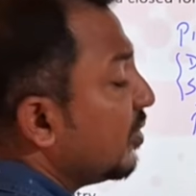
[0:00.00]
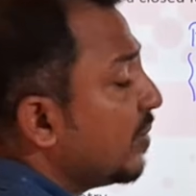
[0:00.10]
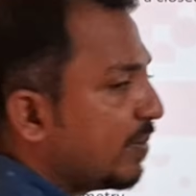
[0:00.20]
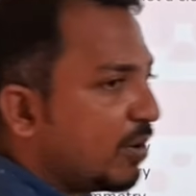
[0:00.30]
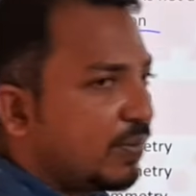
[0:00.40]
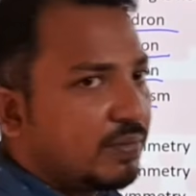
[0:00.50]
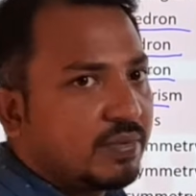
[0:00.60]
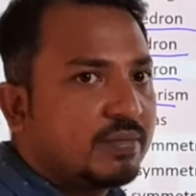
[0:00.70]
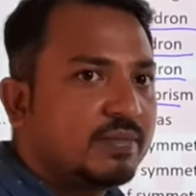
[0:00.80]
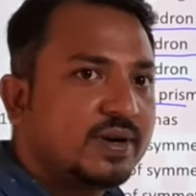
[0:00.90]
remember, open
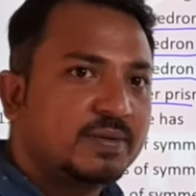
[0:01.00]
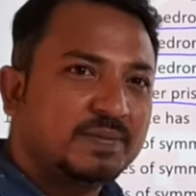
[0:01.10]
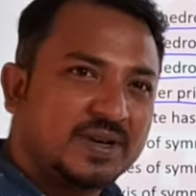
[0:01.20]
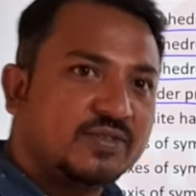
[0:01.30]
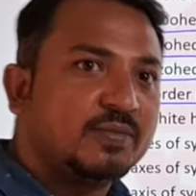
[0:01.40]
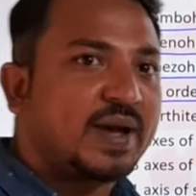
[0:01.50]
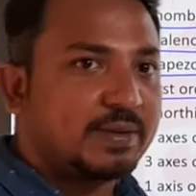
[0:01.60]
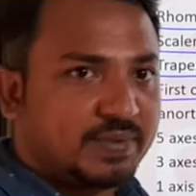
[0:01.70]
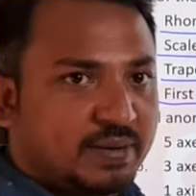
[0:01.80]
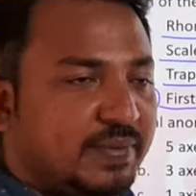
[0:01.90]
form, but if it is
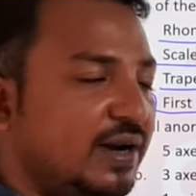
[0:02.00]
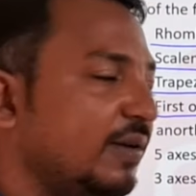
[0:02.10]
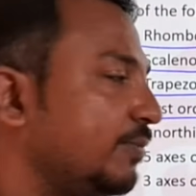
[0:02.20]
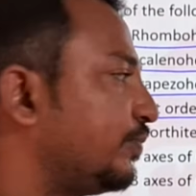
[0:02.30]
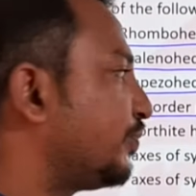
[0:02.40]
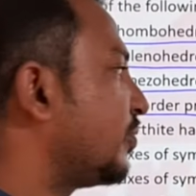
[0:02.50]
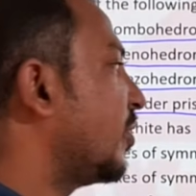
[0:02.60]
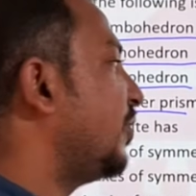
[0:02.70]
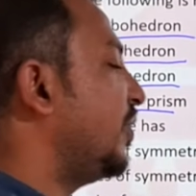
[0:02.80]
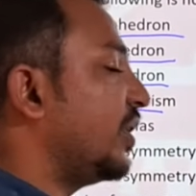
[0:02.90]
bipyramid,
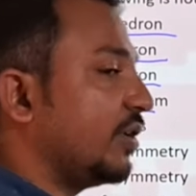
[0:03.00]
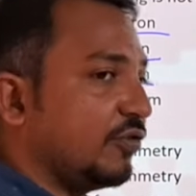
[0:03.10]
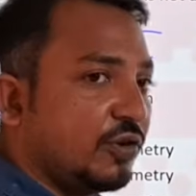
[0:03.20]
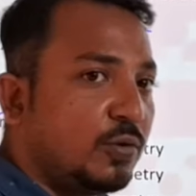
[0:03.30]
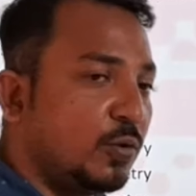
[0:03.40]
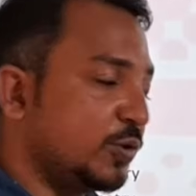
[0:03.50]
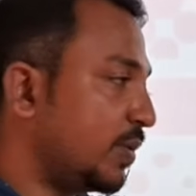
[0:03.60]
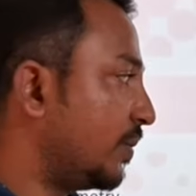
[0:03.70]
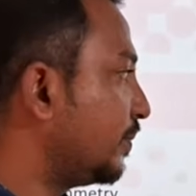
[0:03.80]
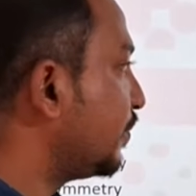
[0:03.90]
then it is a closed
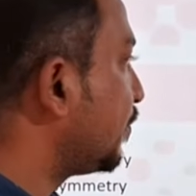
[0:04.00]
form.